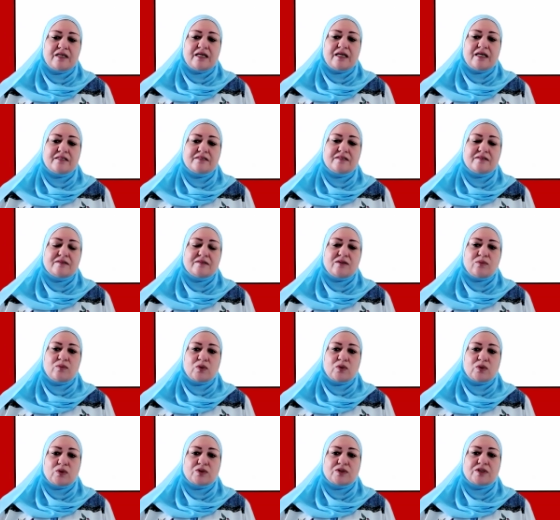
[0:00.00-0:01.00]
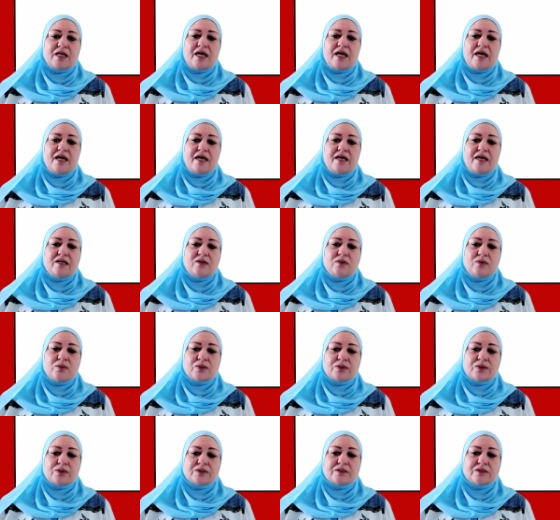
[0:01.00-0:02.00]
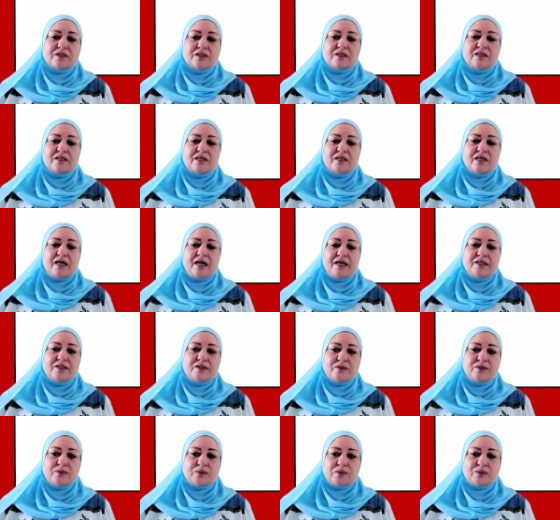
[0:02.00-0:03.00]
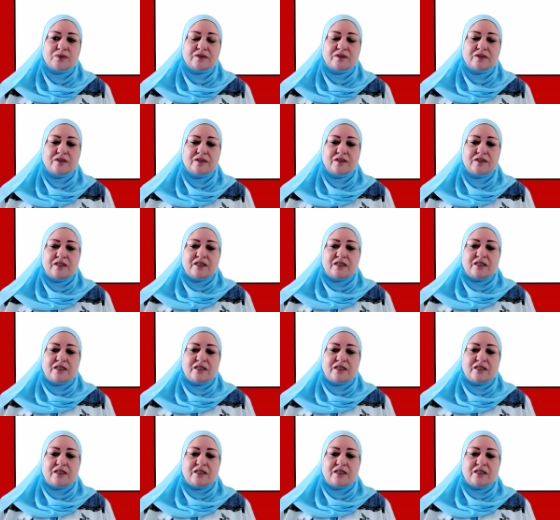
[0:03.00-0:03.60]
as in the word acorn. Acorn.